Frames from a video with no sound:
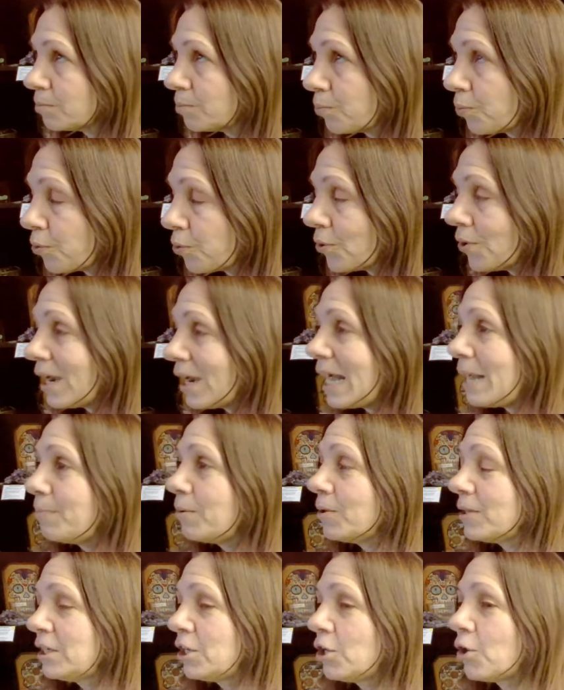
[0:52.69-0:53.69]

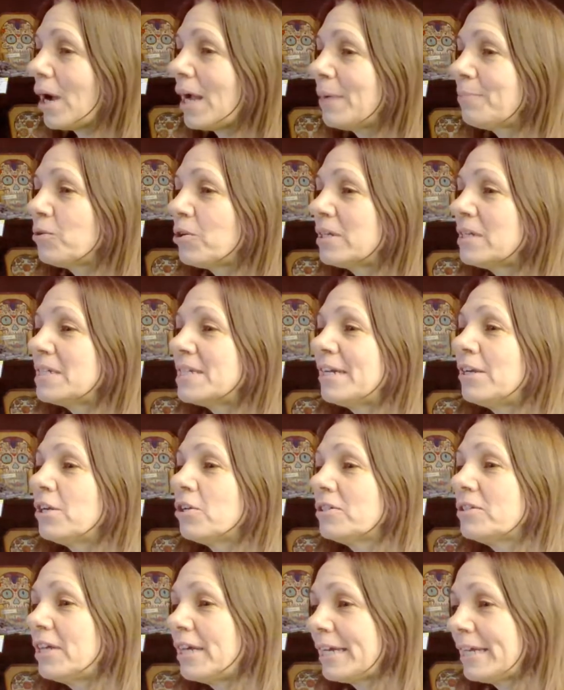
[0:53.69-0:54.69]
probably, you know, I'm going to say
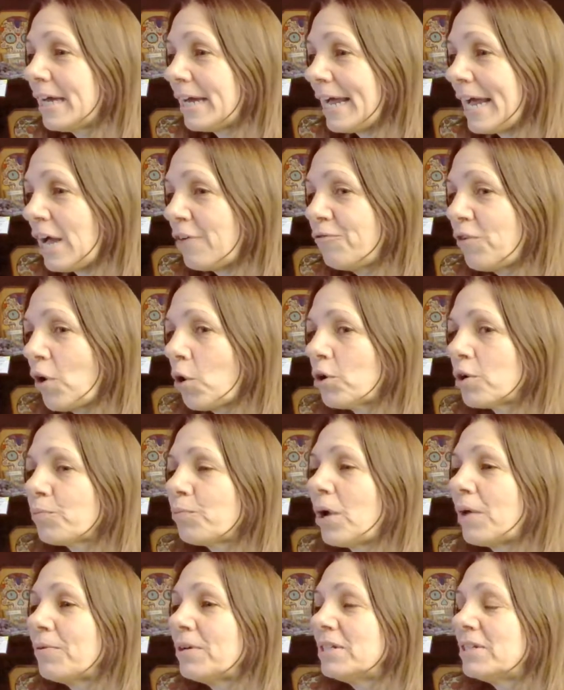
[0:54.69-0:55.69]
it'll take a half hour. It'll
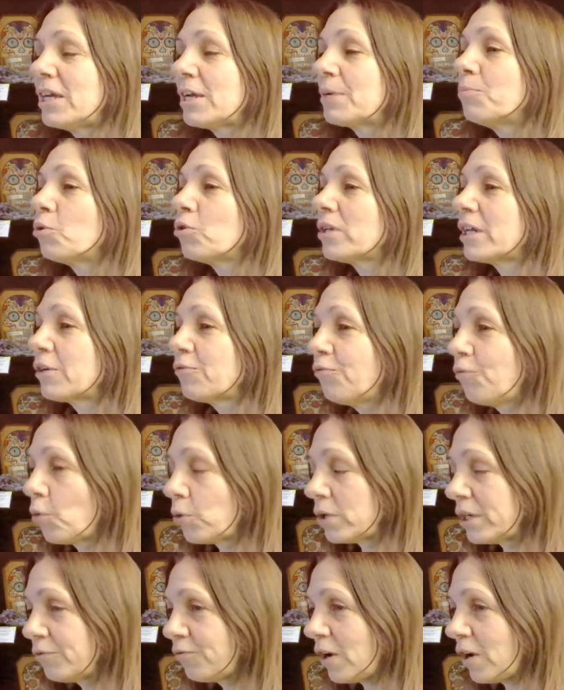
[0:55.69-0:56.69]
probably take more like
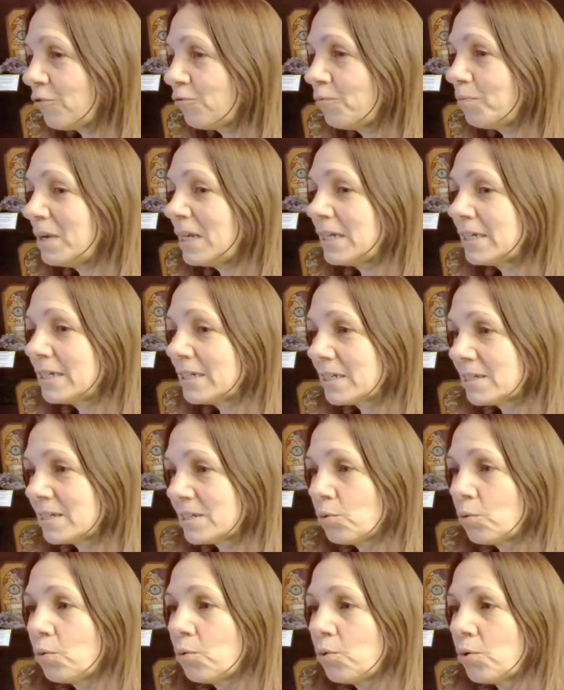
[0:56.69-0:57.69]
45
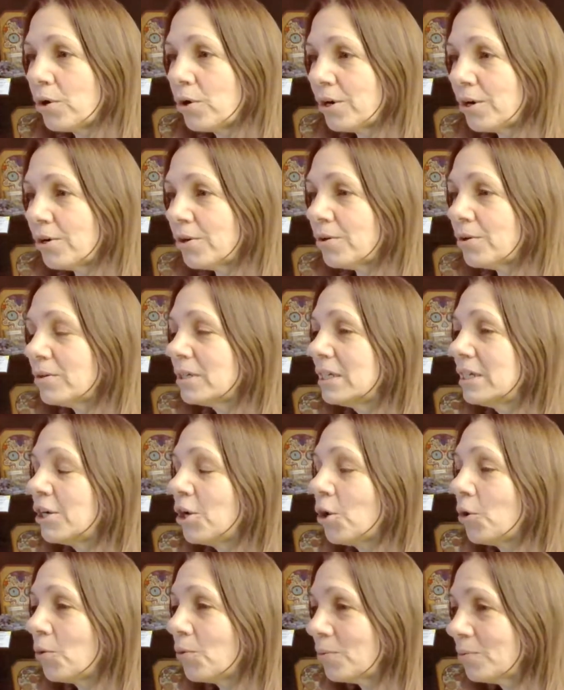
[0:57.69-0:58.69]
minutes or, you
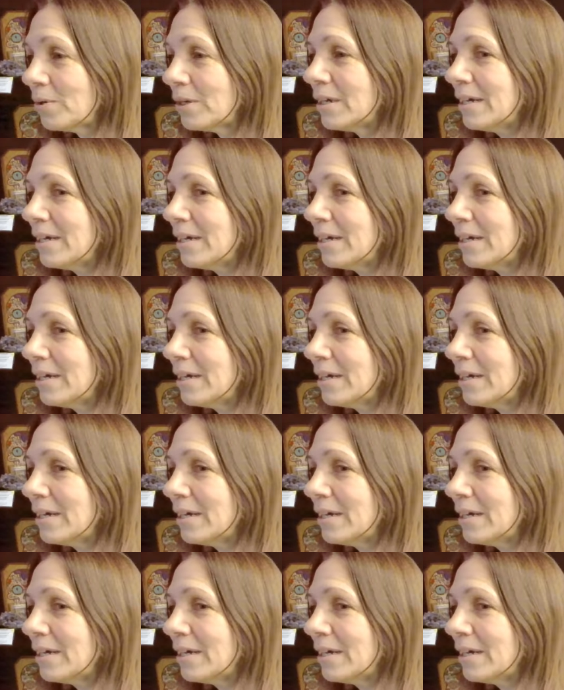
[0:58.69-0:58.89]
know,